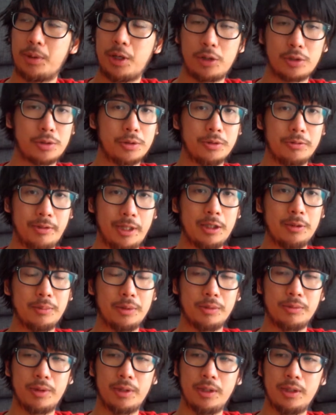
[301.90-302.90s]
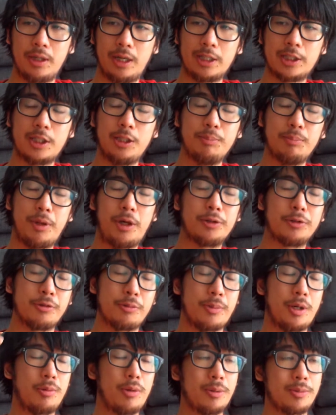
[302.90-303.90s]
personal development, right? I actually
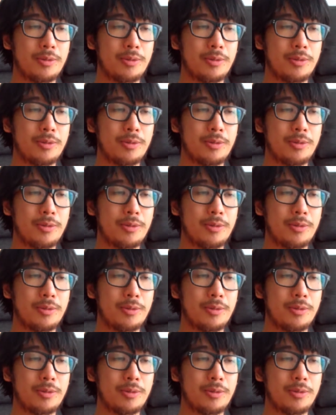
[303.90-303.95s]
modeled my